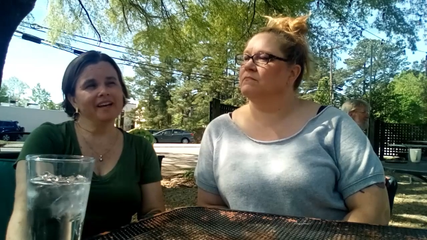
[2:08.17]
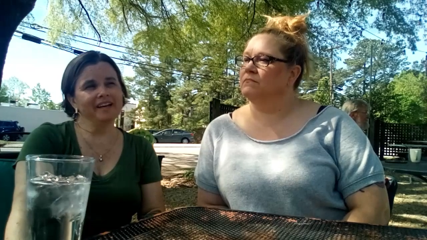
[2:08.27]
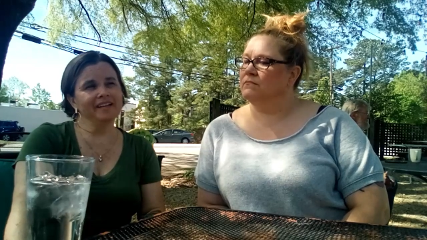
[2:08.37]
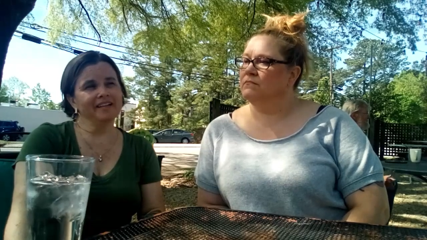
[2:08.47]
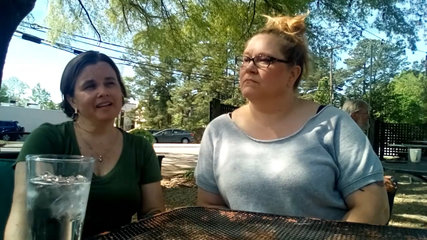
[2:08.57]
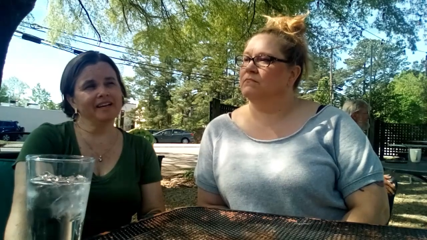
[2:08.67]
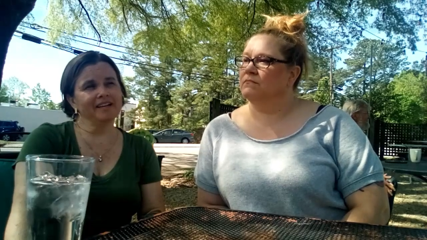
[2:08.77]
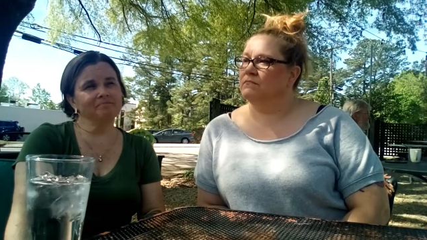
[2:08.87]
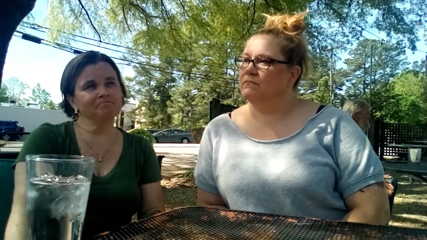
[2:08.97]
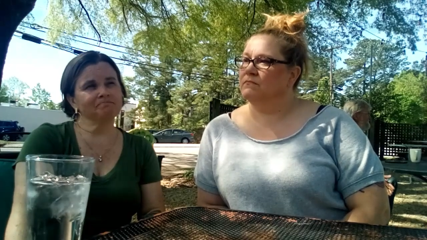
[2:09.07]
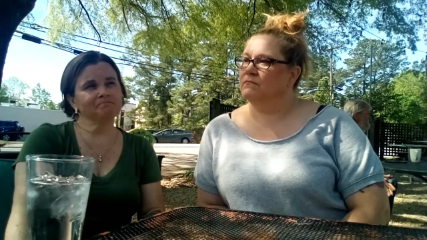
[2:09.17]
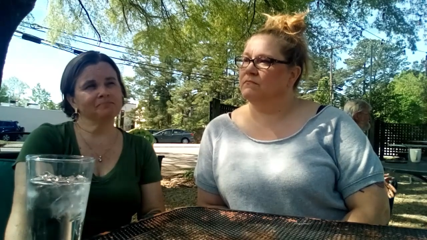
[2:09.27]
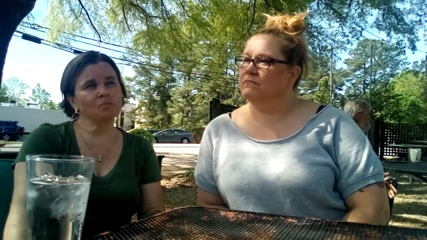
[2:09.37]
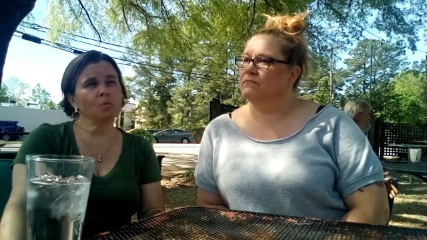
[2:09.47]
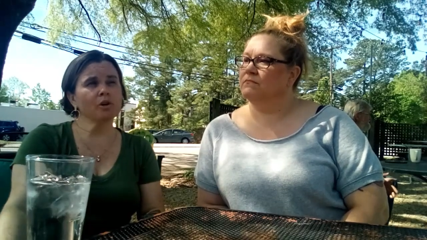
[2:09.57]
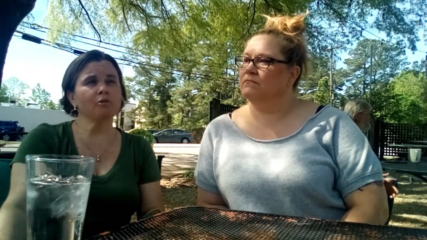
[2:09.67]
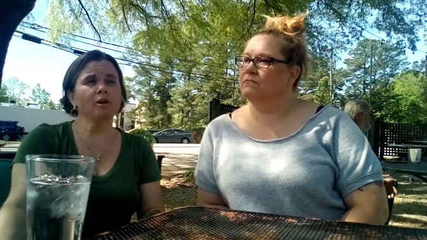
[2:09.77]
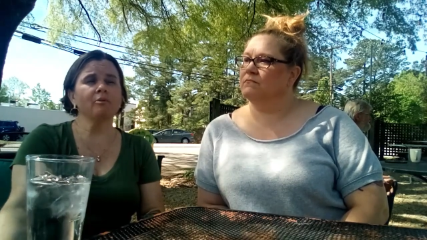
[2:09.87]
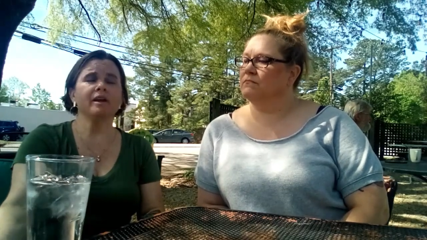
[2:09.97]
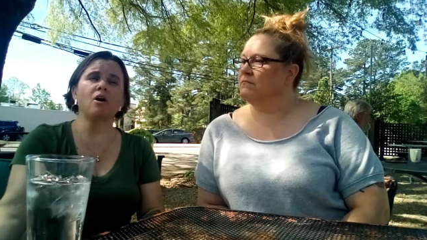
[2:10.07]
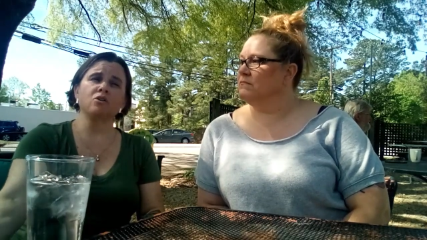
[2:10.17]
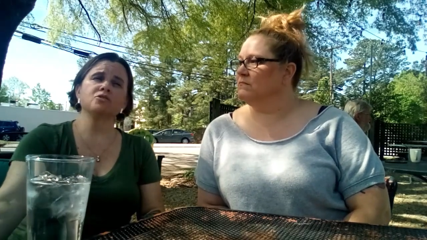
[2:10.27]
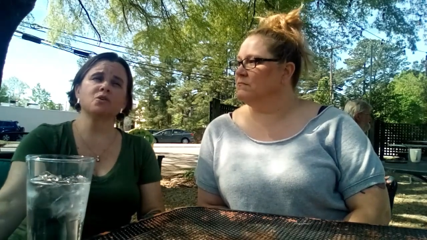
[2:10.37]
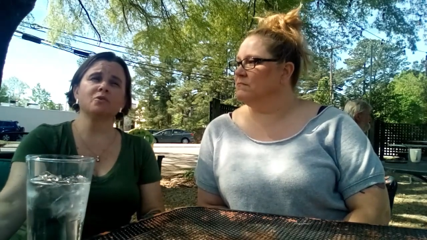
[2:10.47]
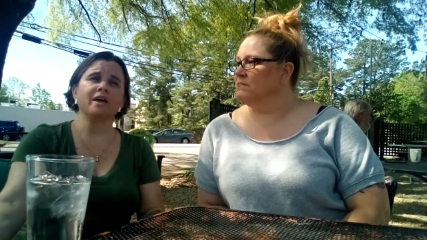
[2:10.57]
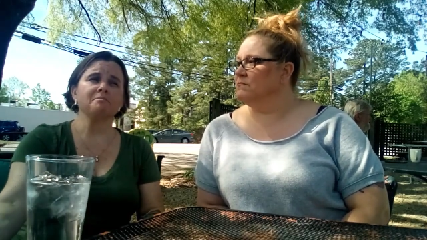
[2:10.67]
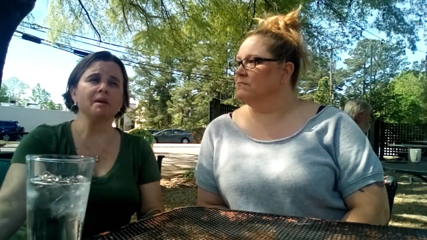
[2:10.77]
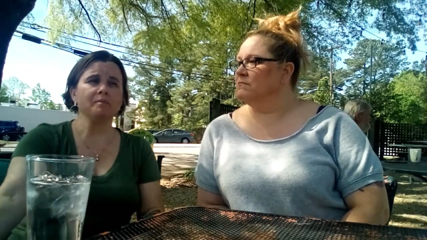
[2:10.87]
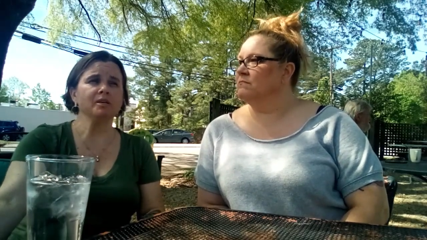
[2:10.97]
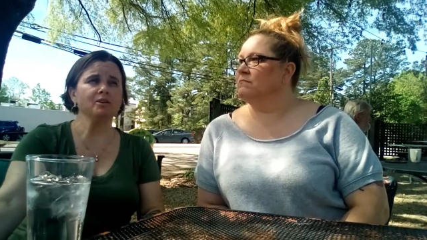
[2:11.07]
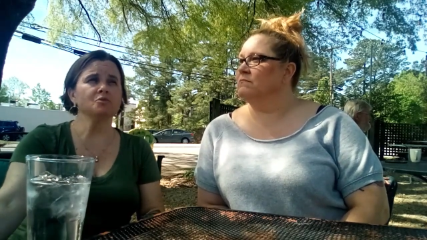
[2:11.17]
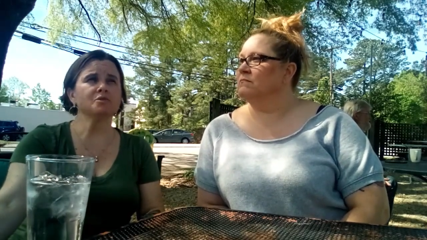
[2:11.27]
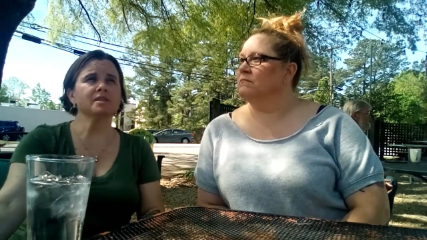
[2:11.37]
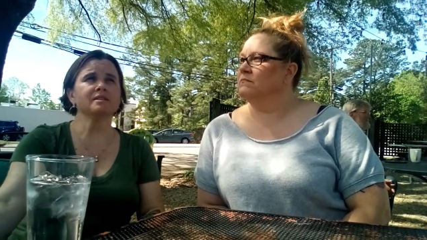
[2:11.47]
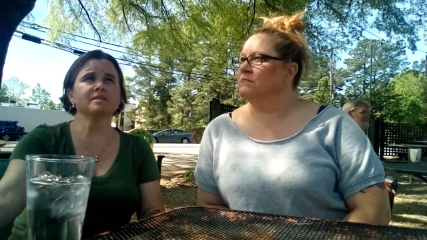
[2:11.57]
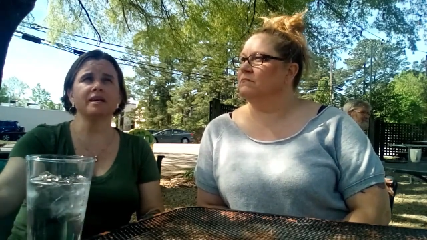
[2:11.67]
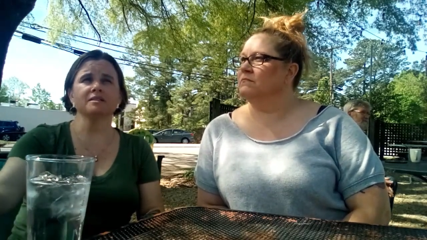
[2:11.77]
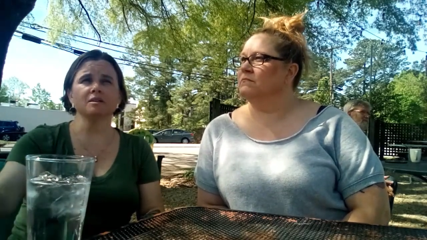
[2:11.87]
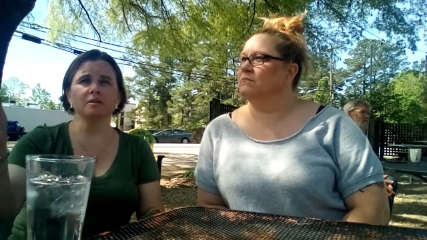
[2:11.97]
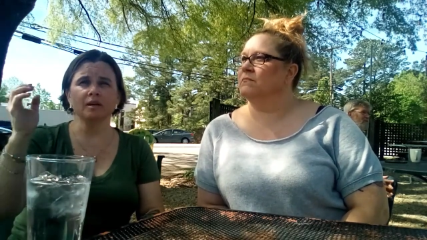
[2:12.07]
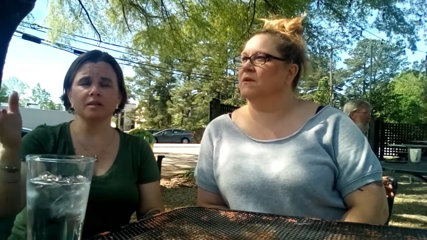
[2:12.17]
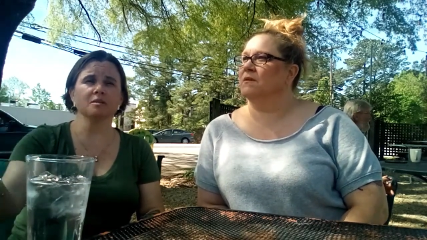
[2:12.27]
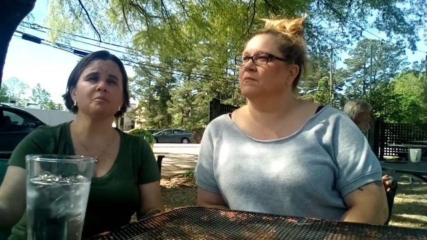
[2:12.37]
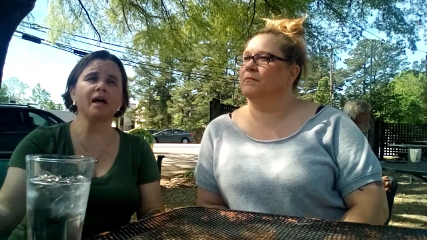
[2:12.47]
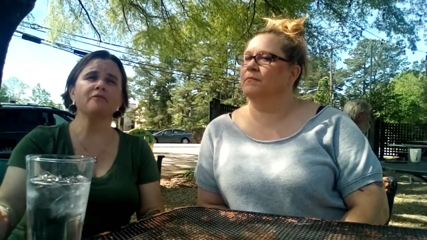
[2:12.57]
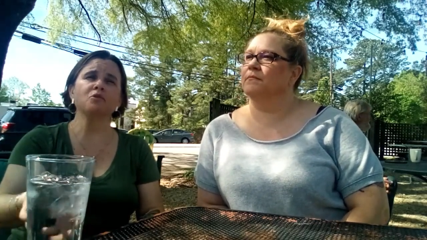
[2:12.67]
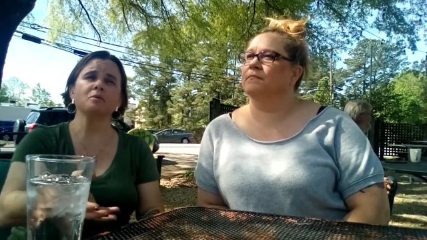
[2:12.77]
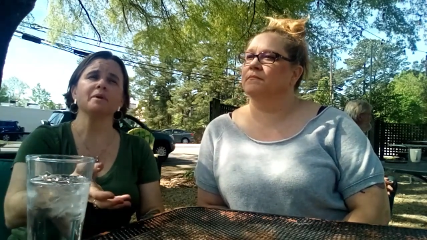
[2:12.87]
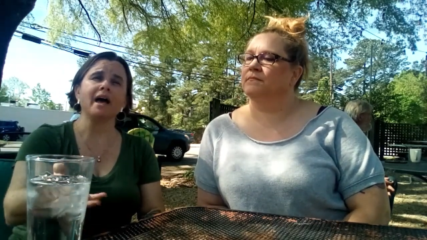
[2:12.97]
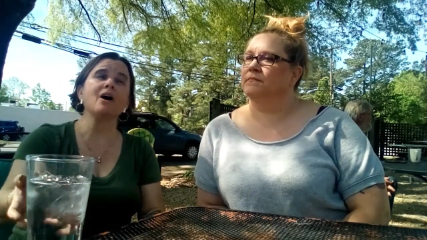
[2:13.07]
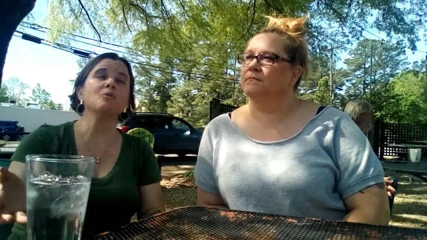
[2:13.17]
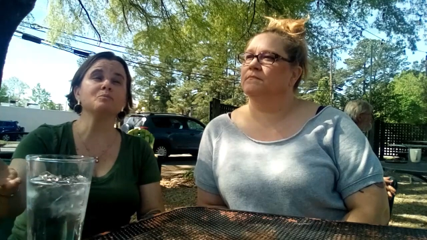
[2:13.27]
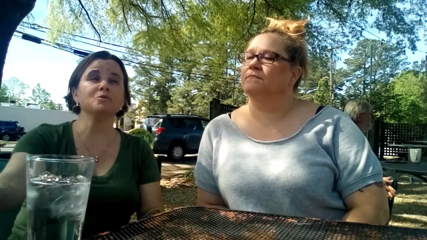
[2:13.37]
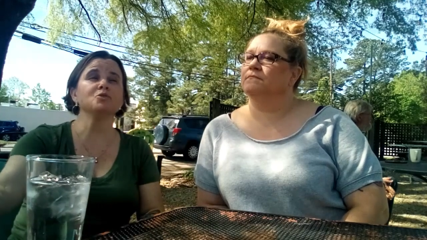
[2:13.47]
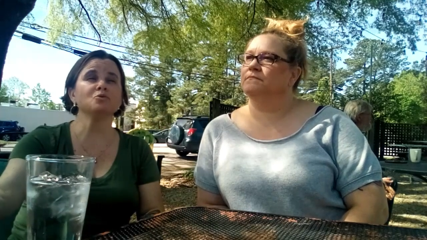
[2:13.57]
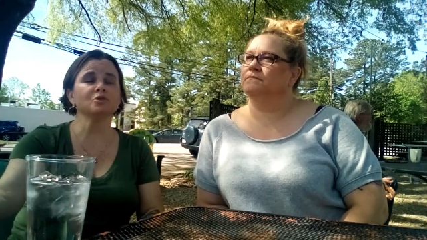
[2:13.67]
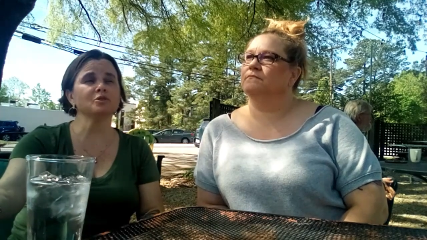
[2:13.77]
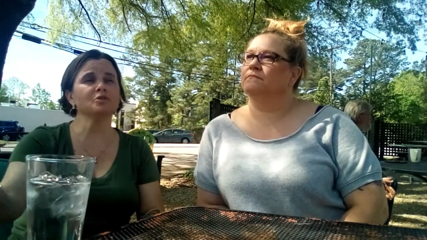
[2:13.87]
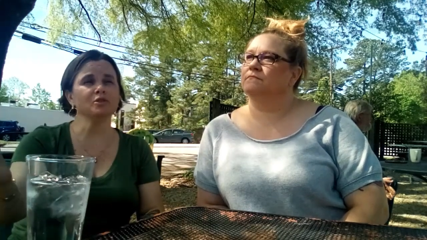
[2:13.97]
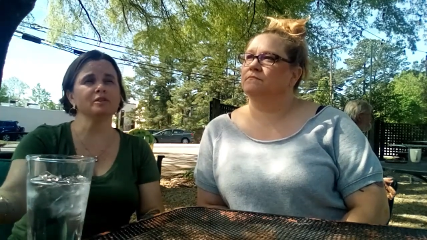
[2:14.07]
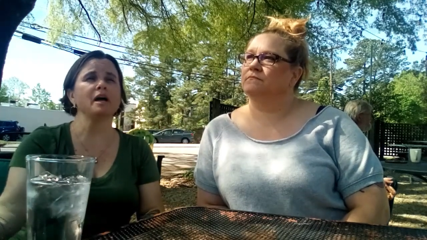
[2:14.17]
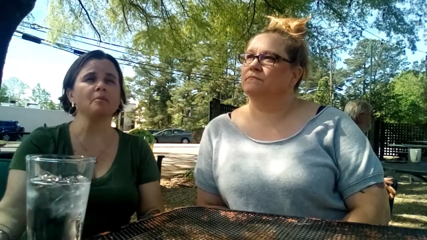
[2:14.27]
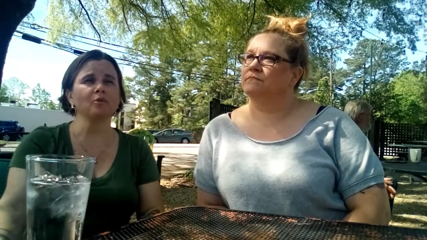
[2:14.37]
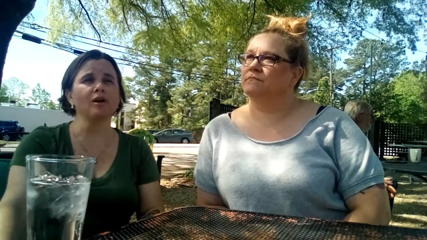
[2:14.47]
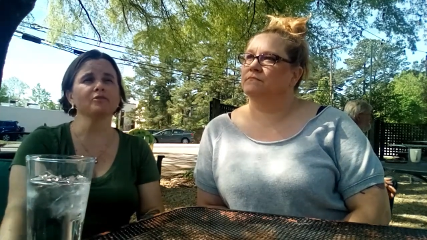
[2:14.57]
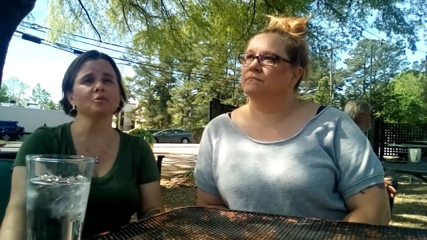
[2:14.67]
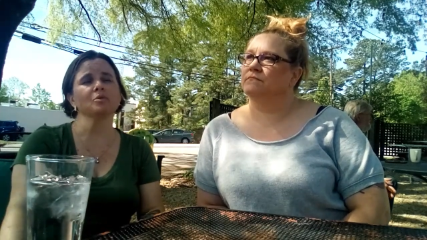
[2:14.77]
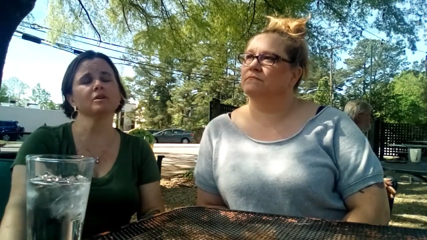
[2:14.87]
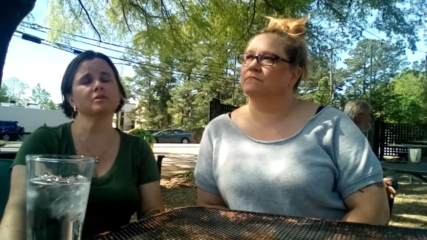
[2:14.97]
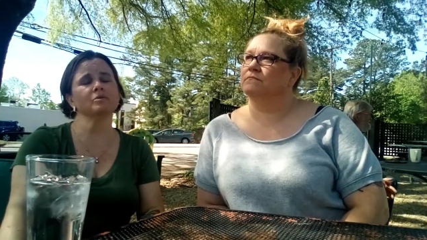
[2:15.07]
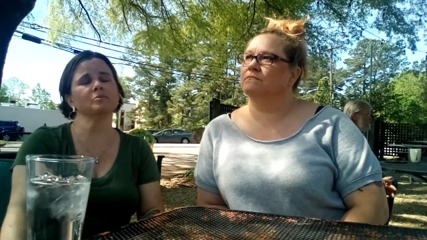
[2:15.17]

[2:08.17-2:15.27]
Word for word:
Speaker 1: and um, what a great way to also then maybe use this as a, as a platform to help do the, the nonprofit work,